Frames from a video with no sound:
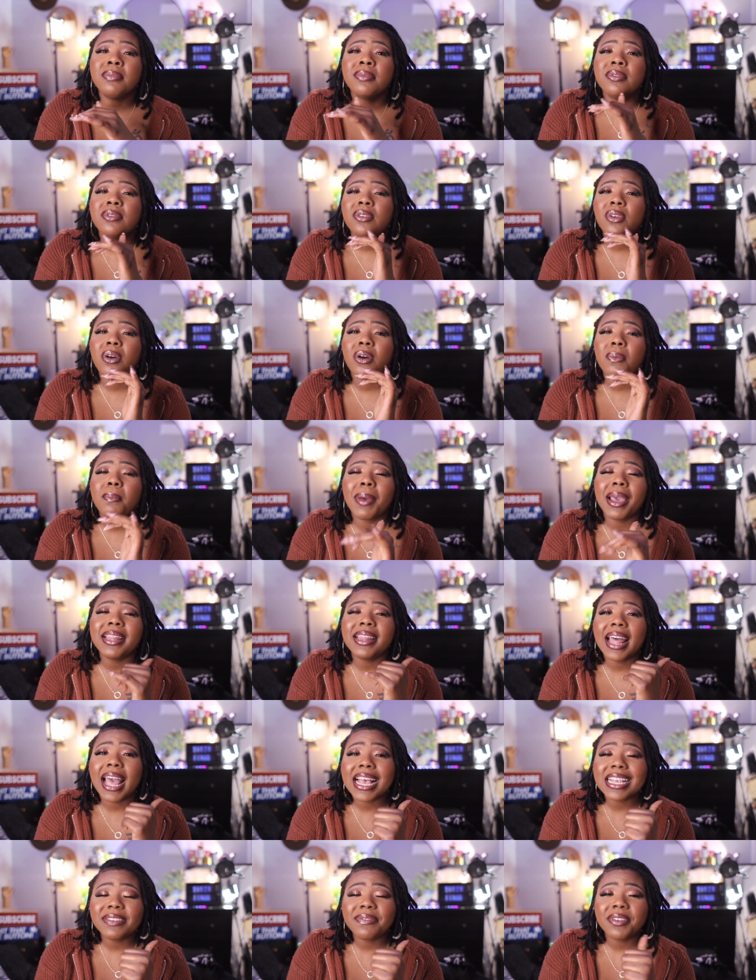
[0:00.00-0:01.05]
So my
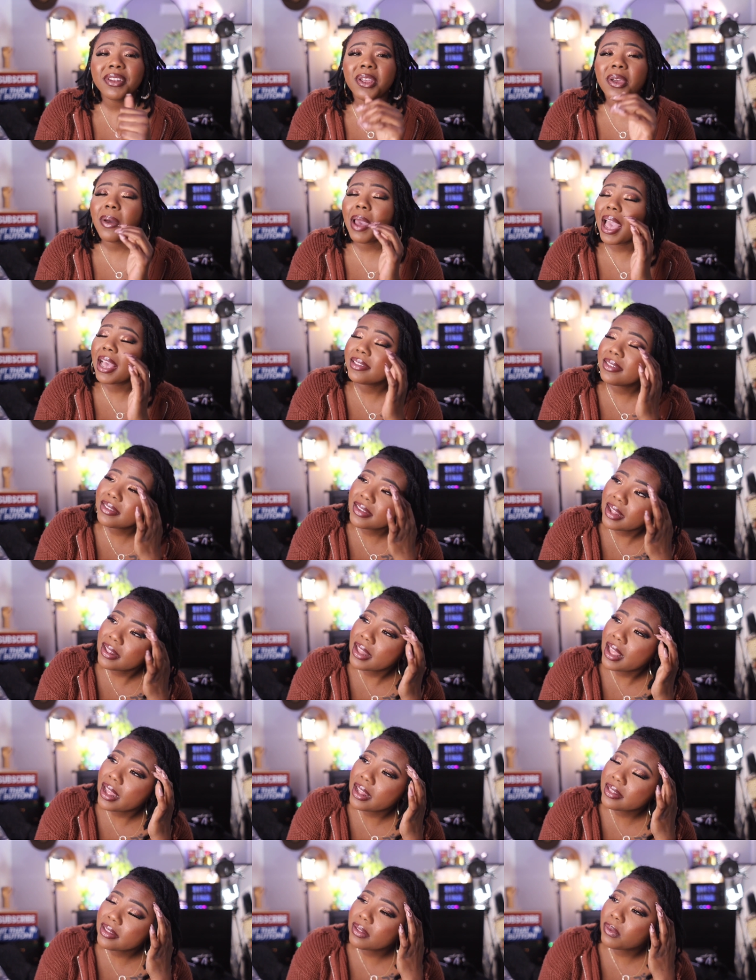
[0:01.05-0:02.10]
last video, I said
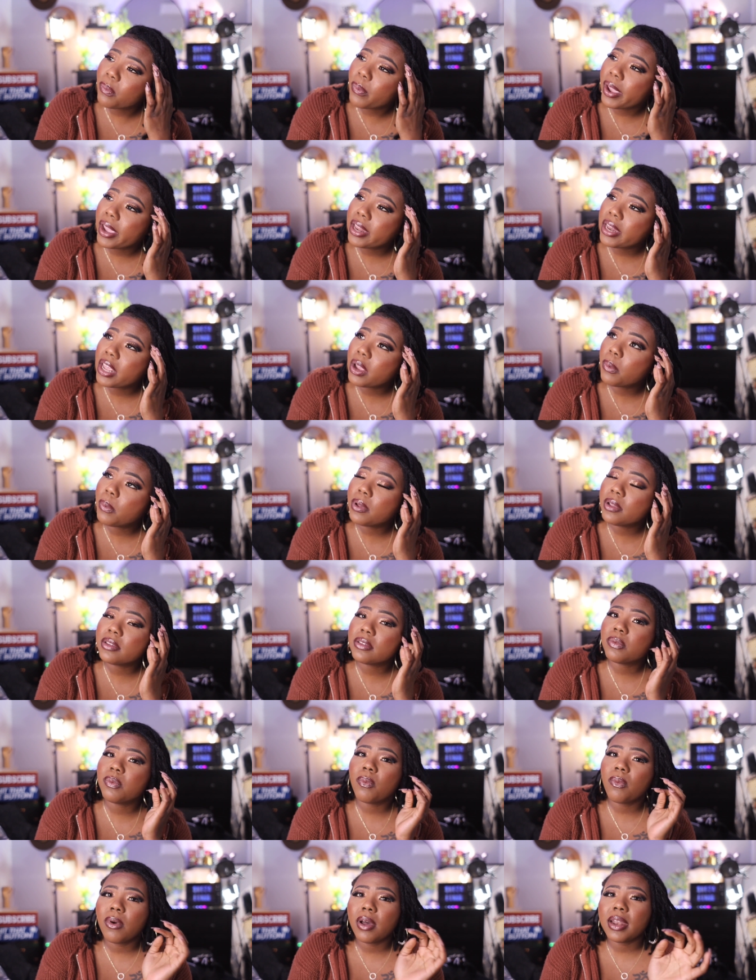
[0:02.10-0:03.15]
that the waiting
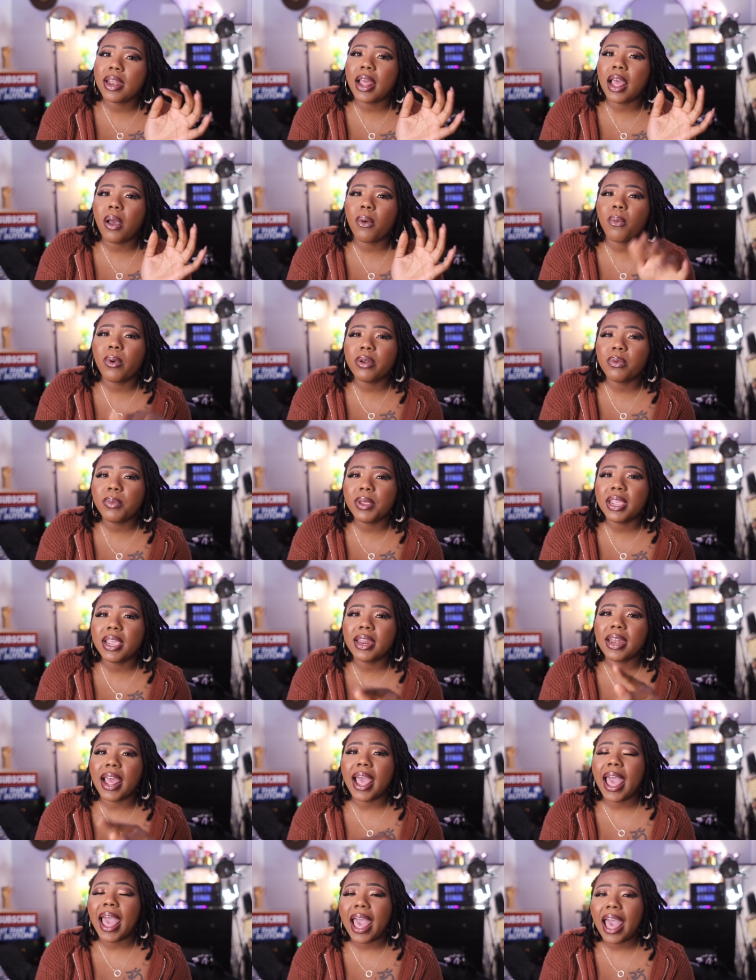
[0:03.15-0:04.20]
was one week
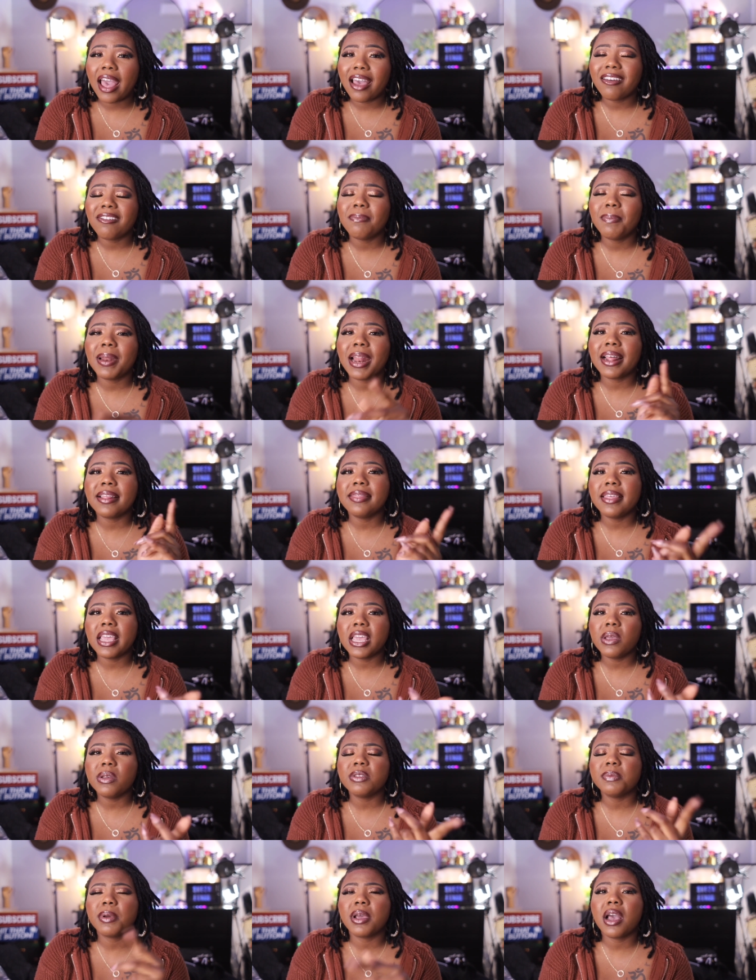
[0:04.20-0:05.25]
and a half, but I think it
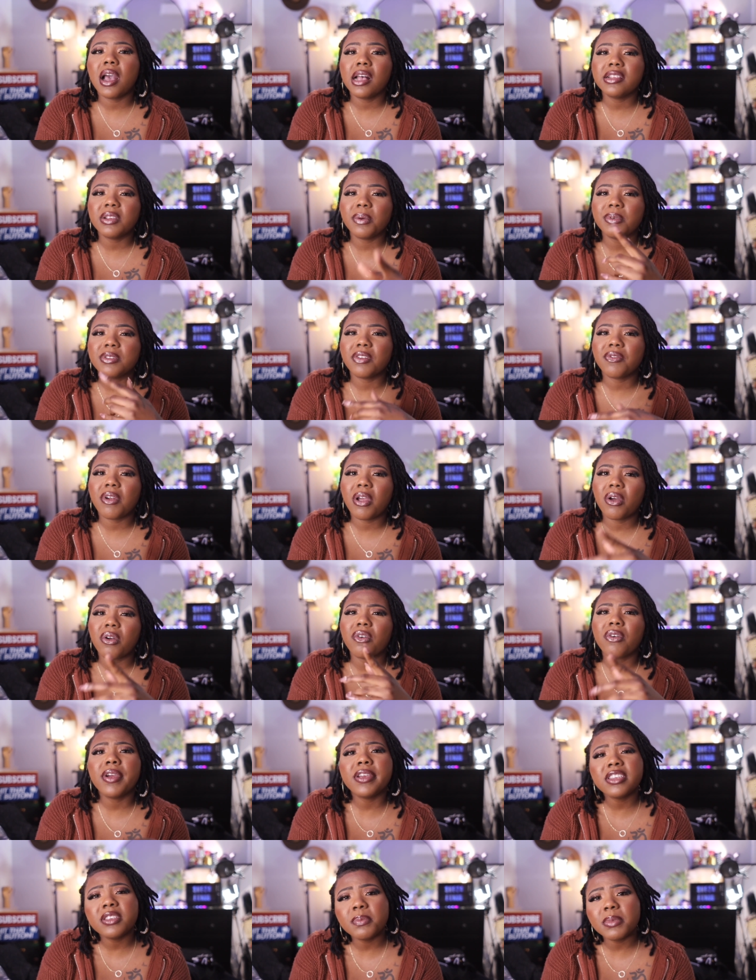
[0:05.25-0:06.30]
was because it was around
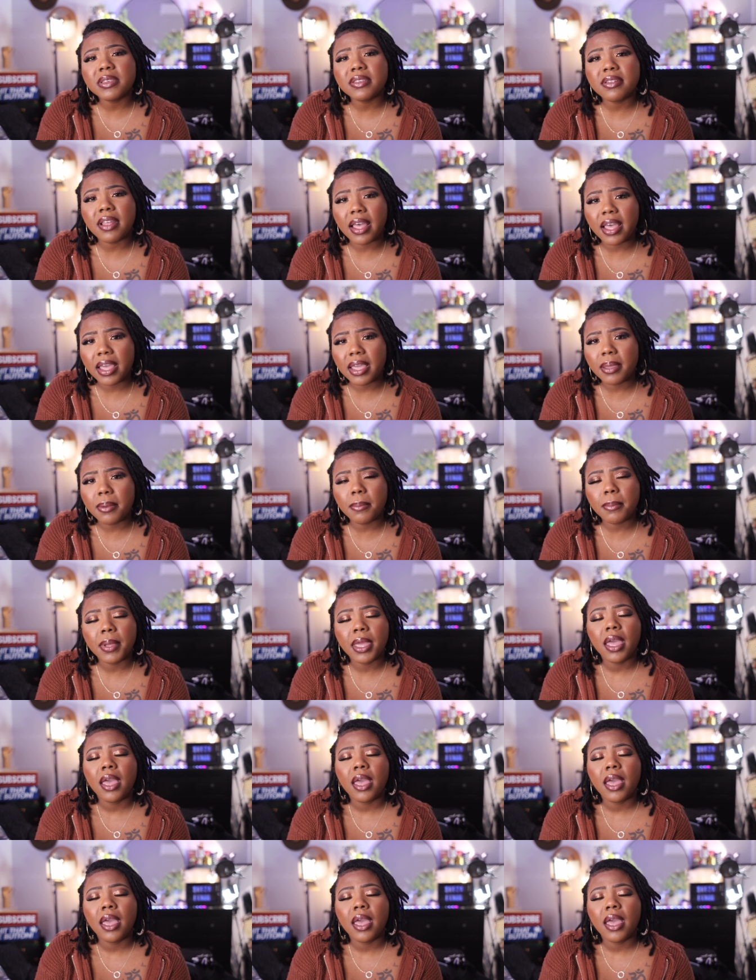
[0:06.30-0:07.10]
Christmas time.